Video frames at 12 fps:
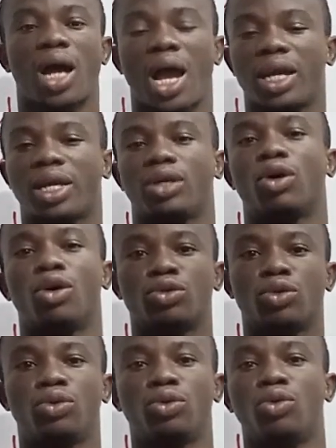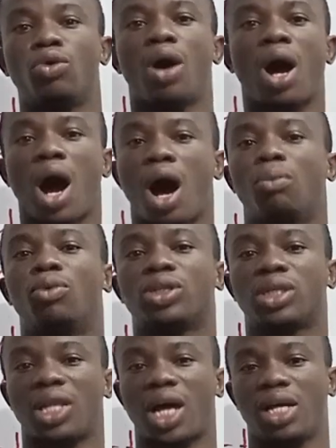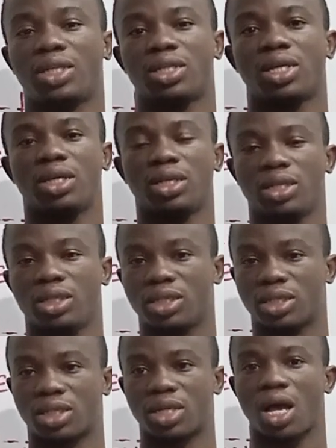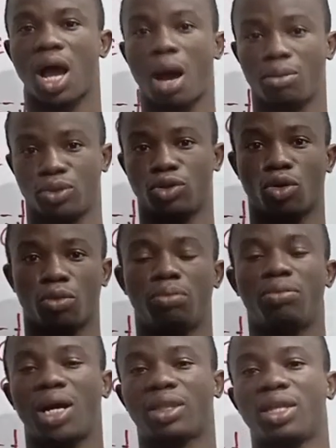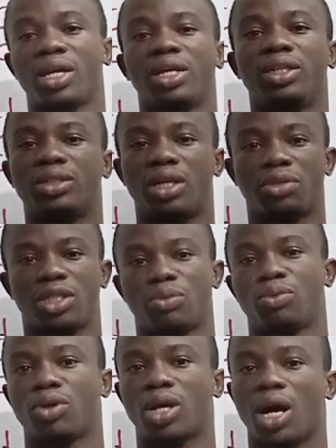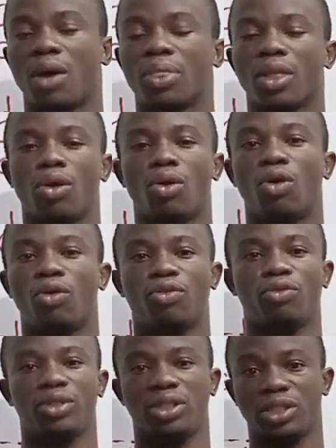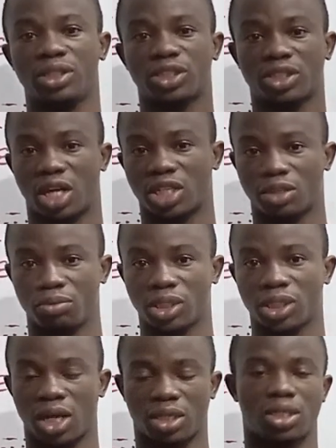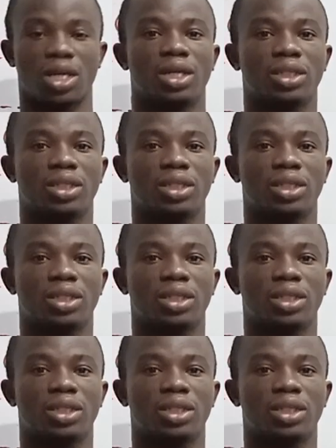I can also know how much light is absorbed by taking the reciprocal of the transmittance.